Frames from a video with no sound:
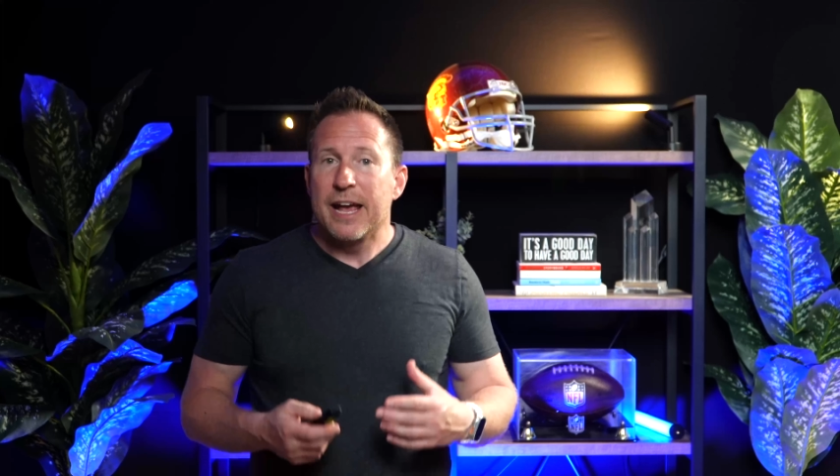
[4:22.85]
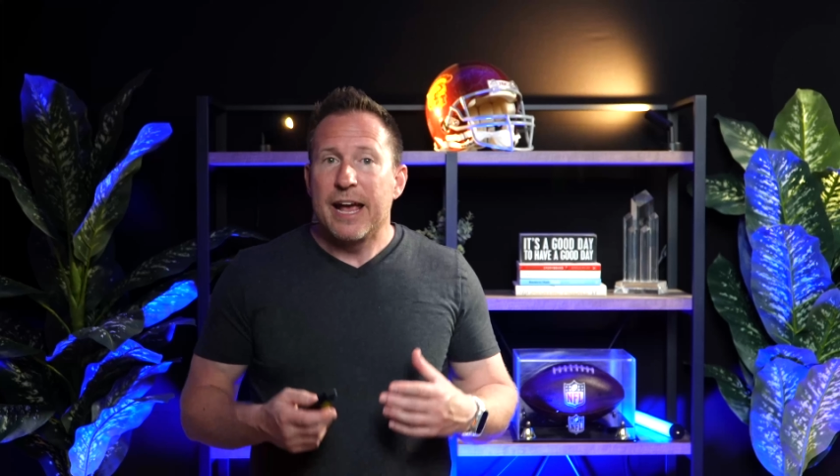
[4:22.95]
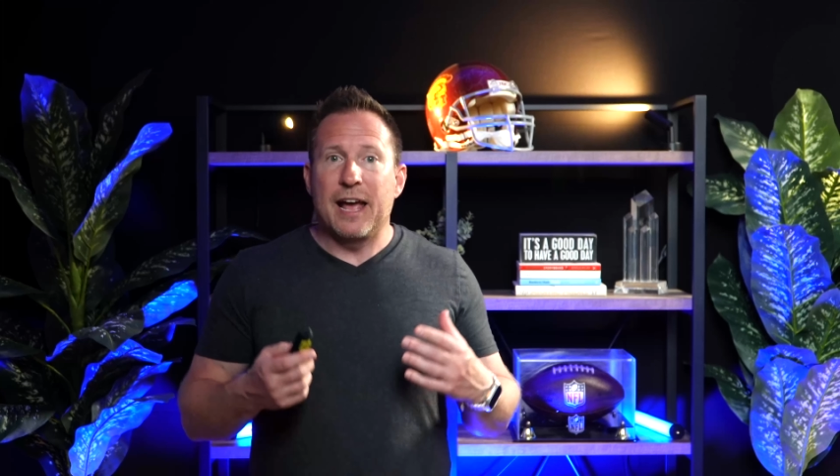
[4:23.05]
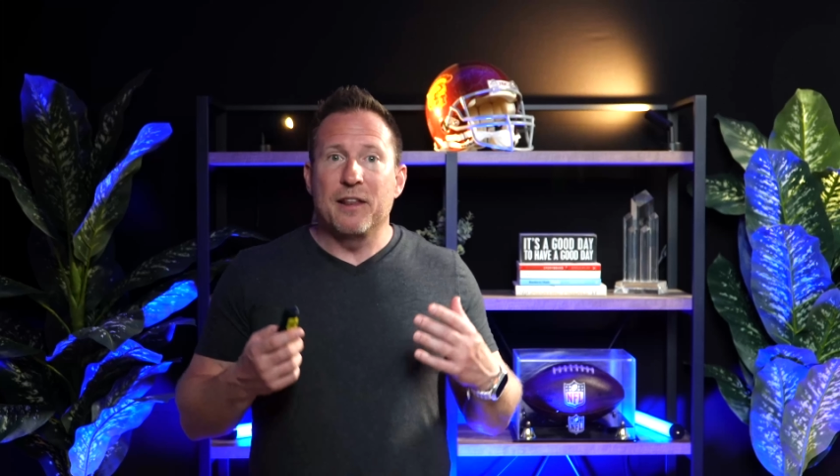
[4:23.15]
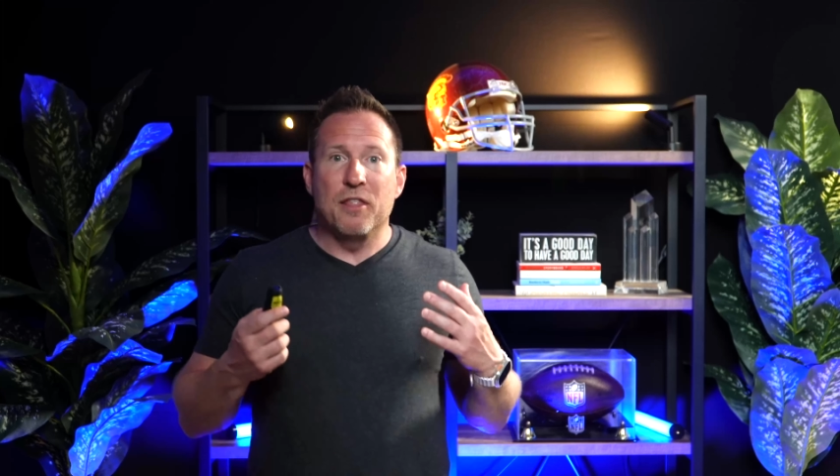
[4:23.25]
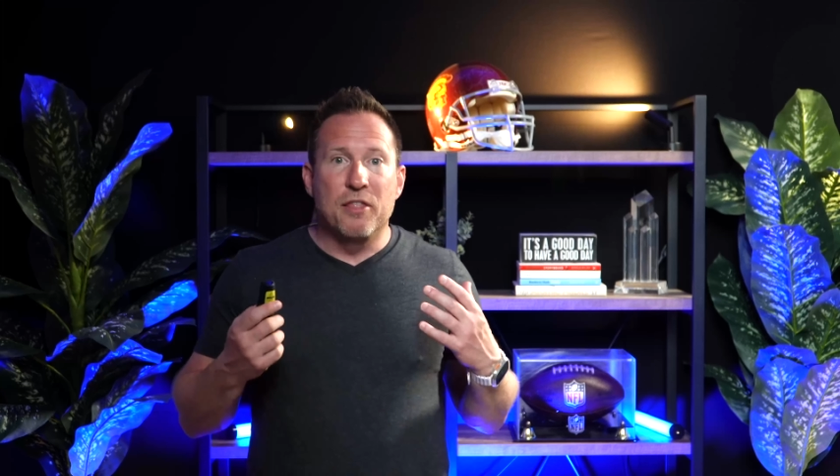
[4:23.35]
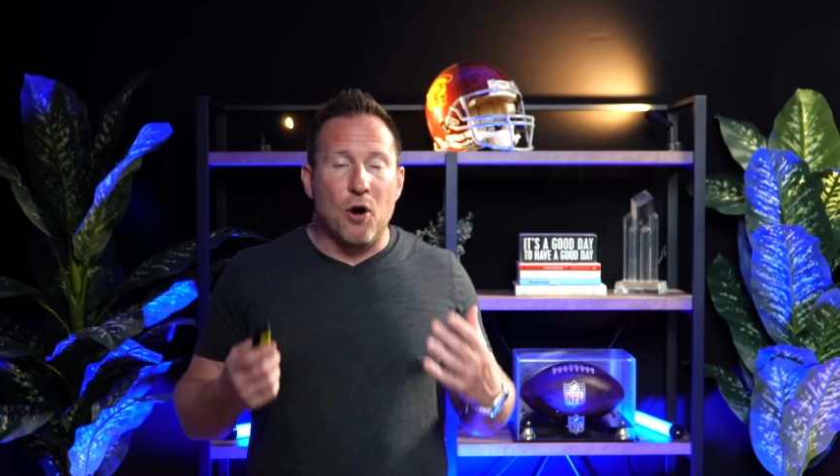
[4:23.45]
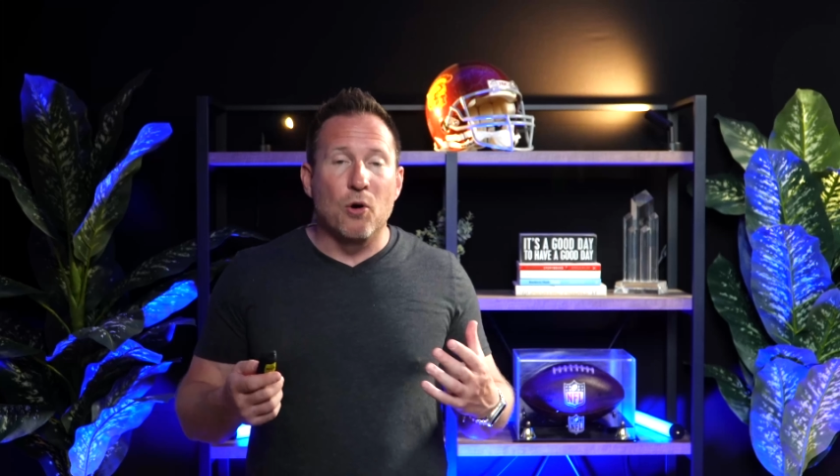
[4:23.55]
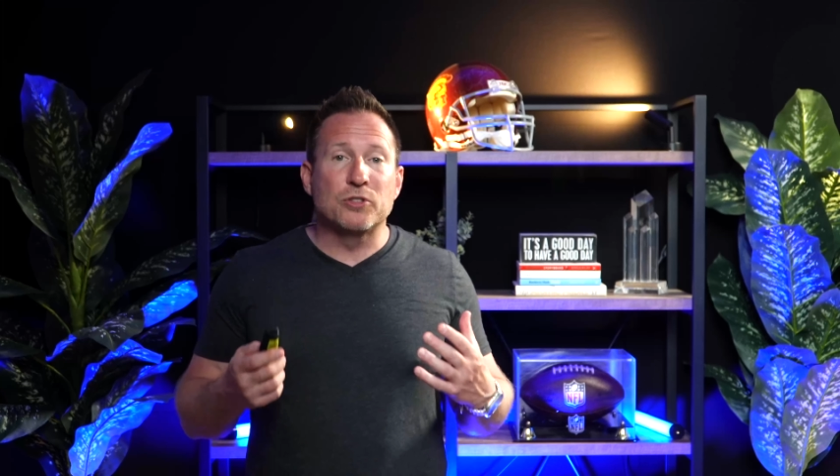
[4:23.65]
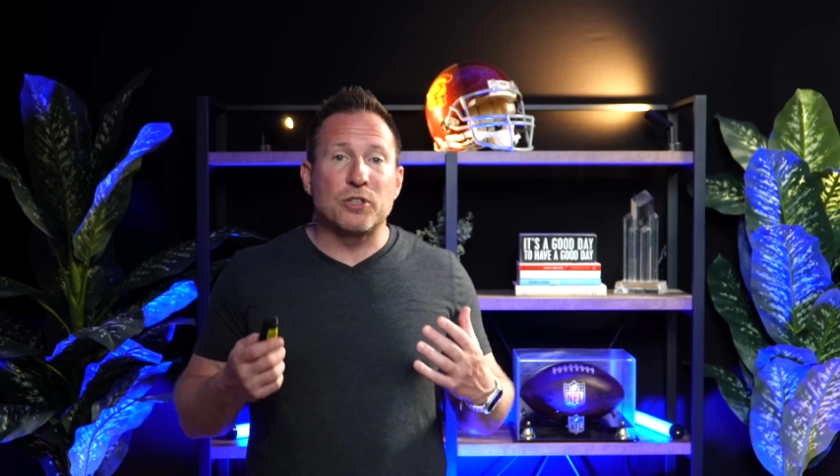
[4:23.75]
And
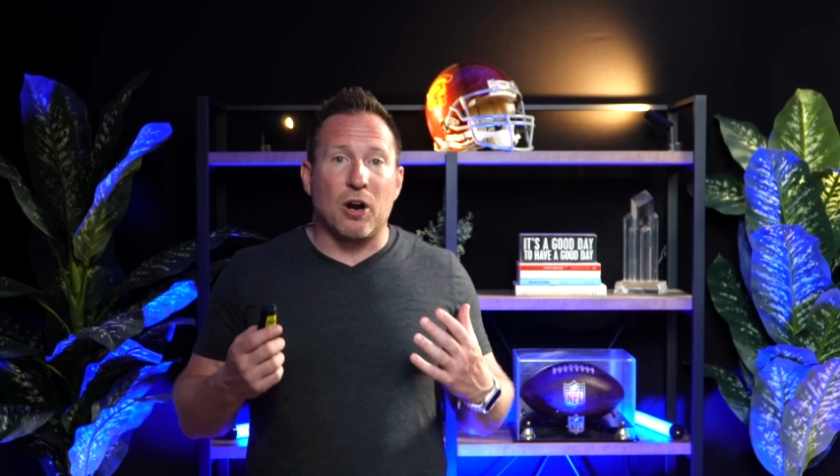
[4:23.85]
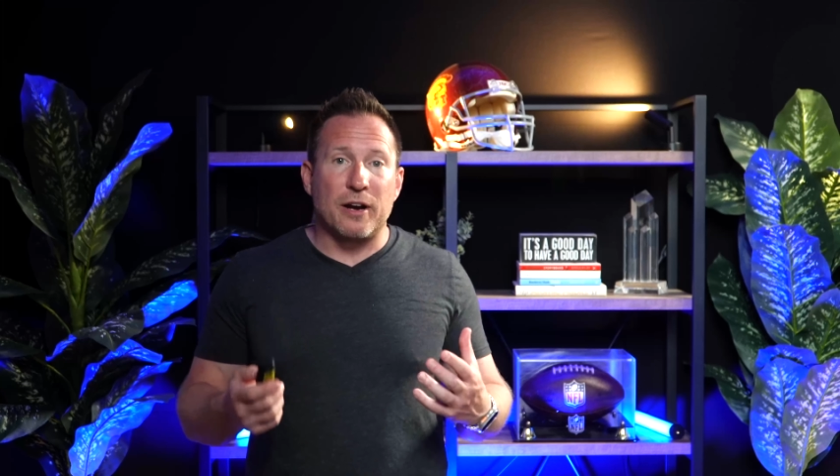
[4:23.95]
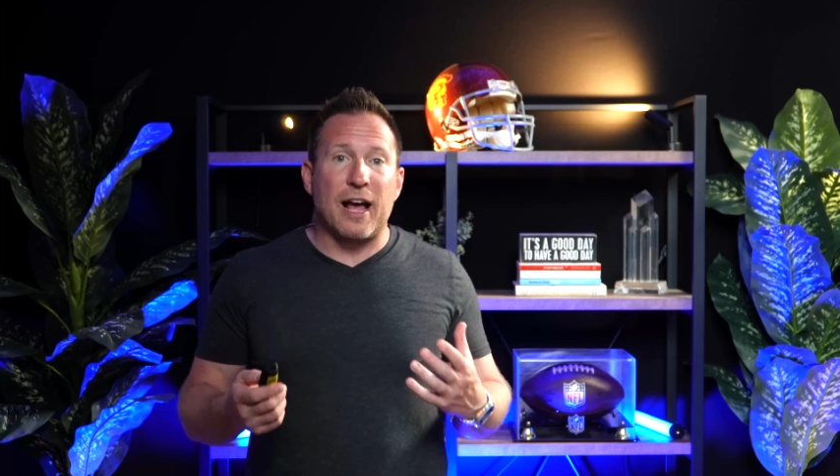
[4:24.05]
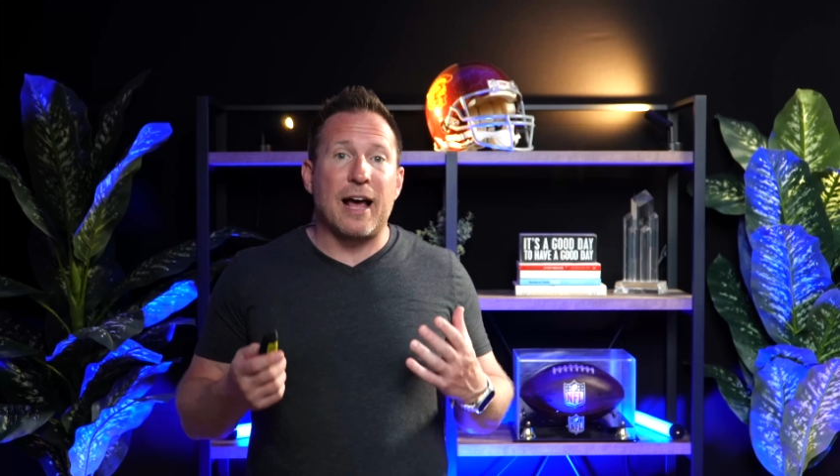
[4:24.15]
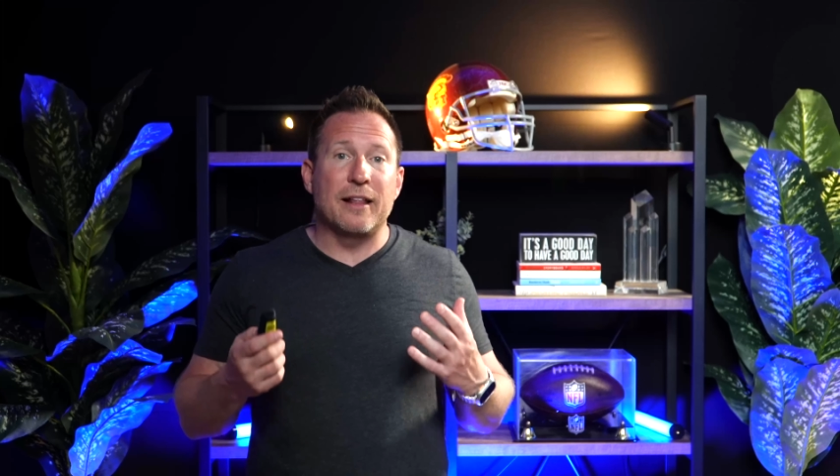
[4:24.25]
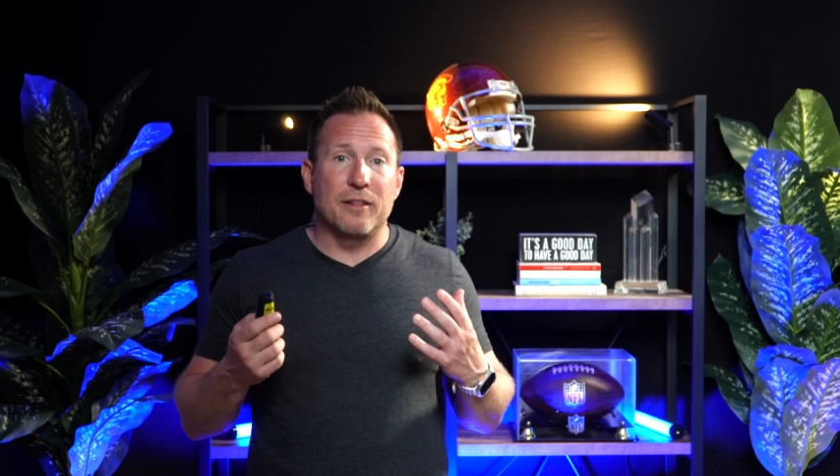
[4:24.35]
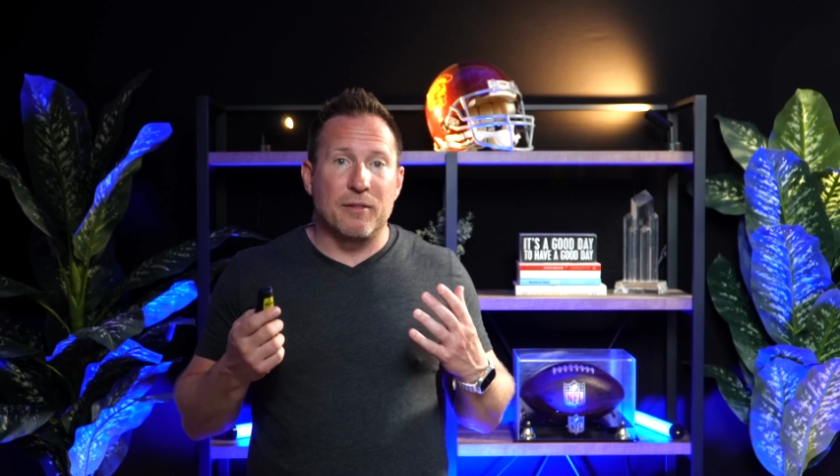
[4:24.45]
those are not